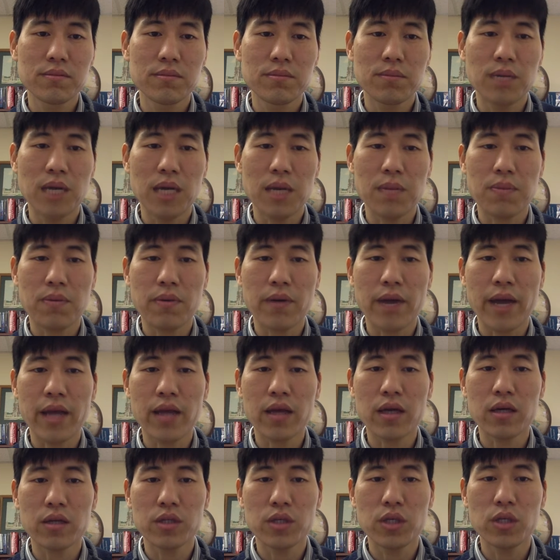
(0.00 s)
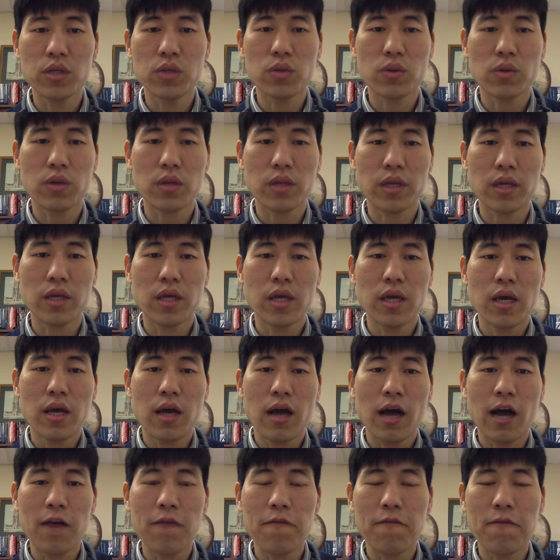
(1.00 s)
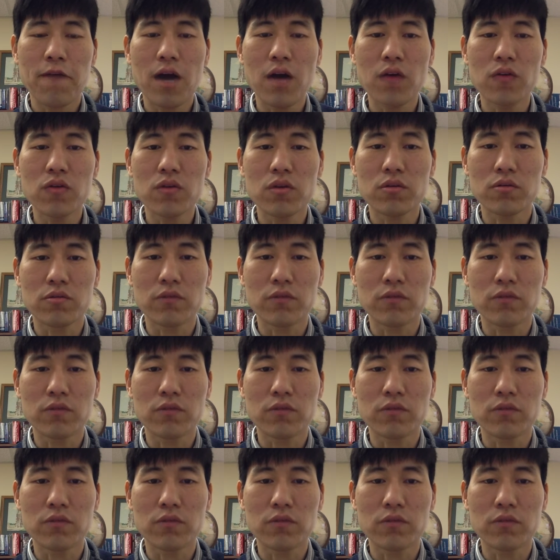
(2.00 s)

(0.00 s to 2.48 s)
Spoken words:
By praying continually, I found